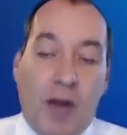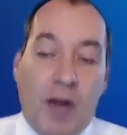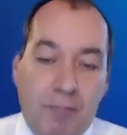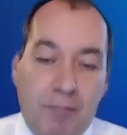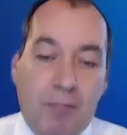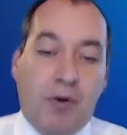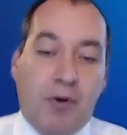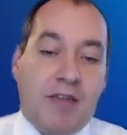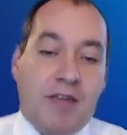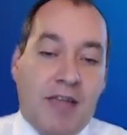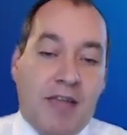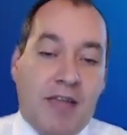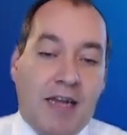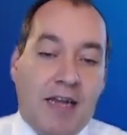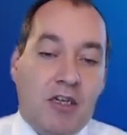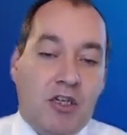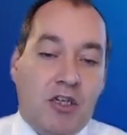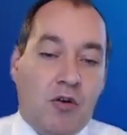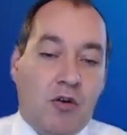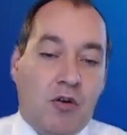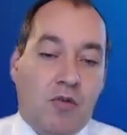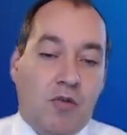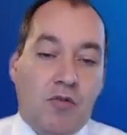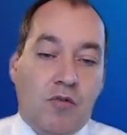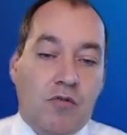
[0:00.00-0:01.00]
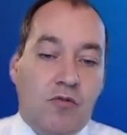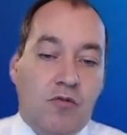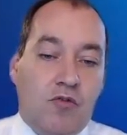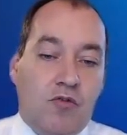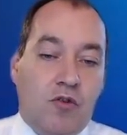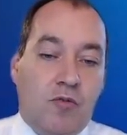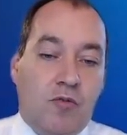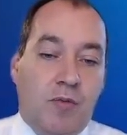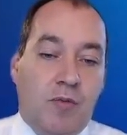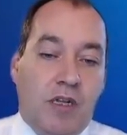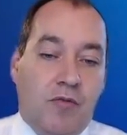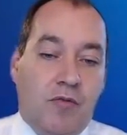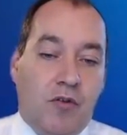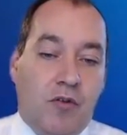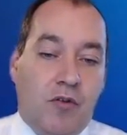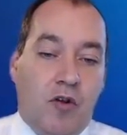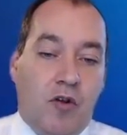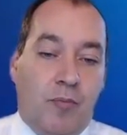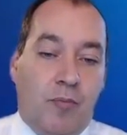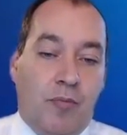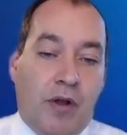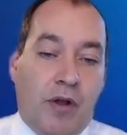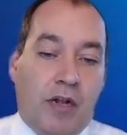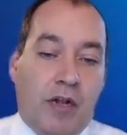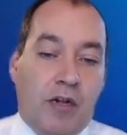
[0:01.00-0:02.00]
great potential to meet
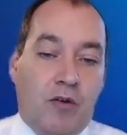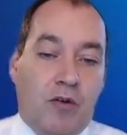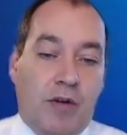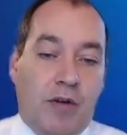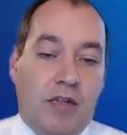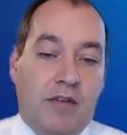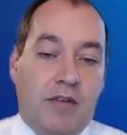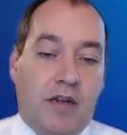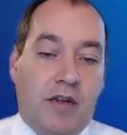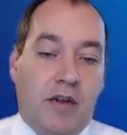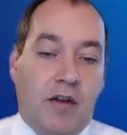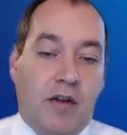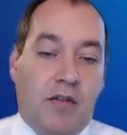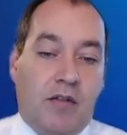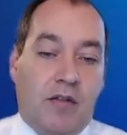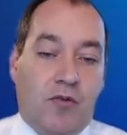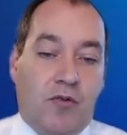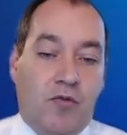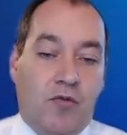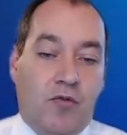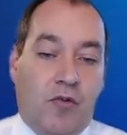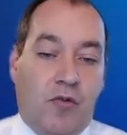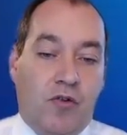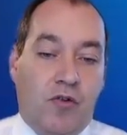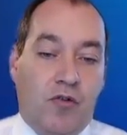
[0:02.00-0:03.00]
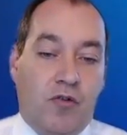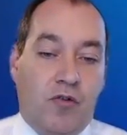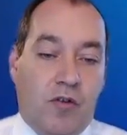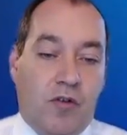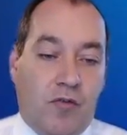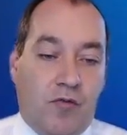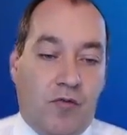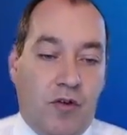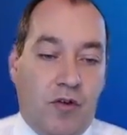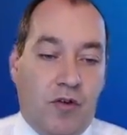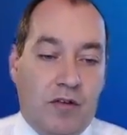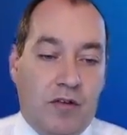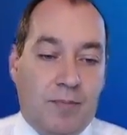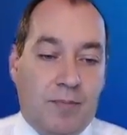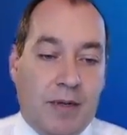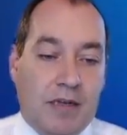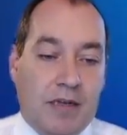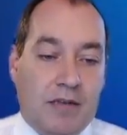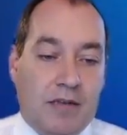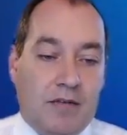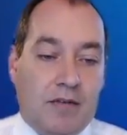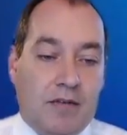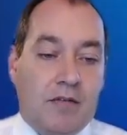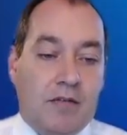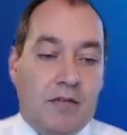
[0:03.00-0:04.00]
the European Green Deal through the use of green
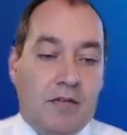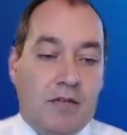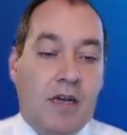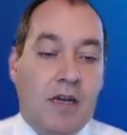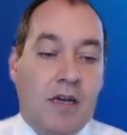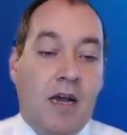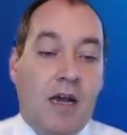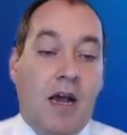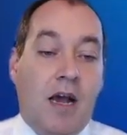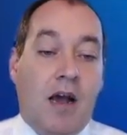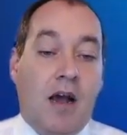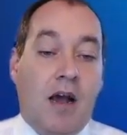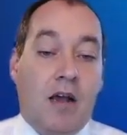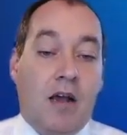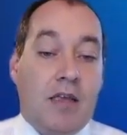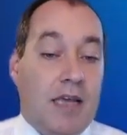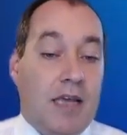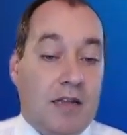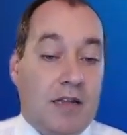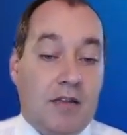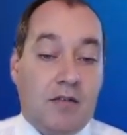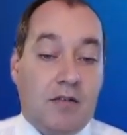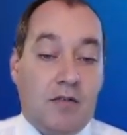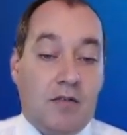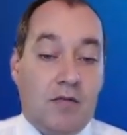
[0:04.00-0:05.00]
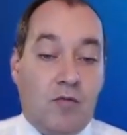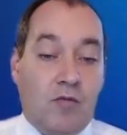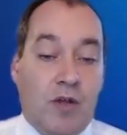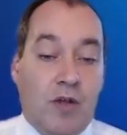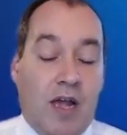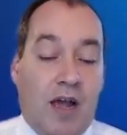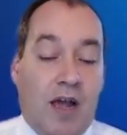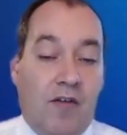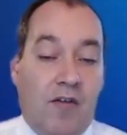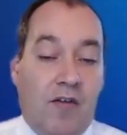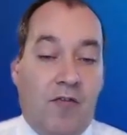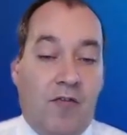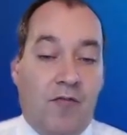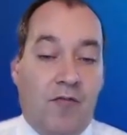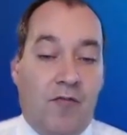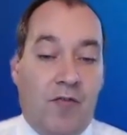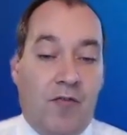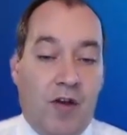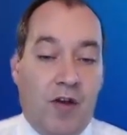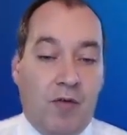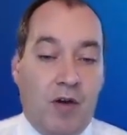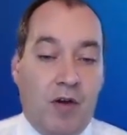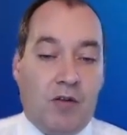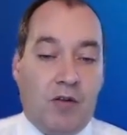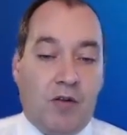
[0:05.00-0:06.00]
spaces, yet we have
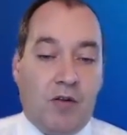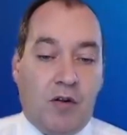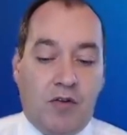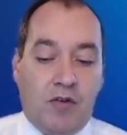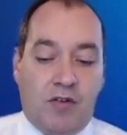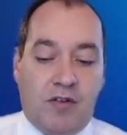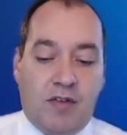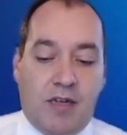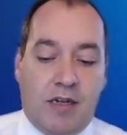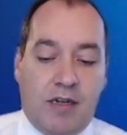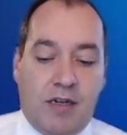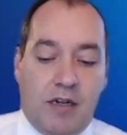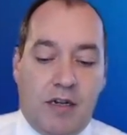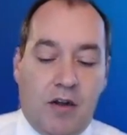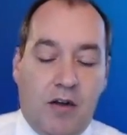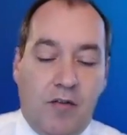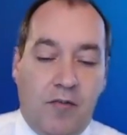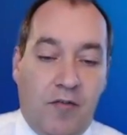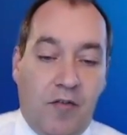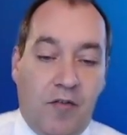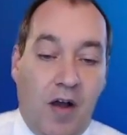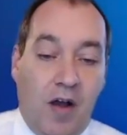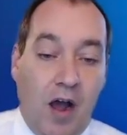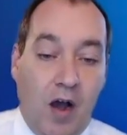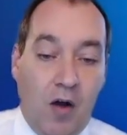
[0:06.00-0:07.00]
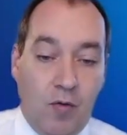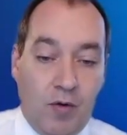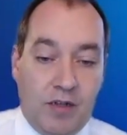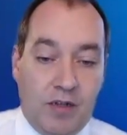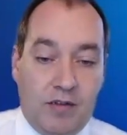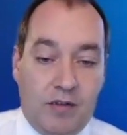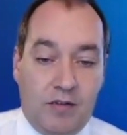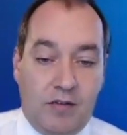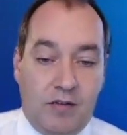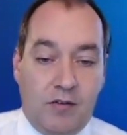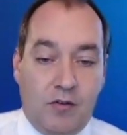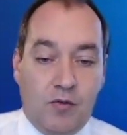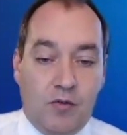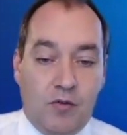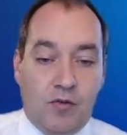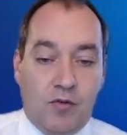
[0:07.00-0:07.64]
very little understanding of how it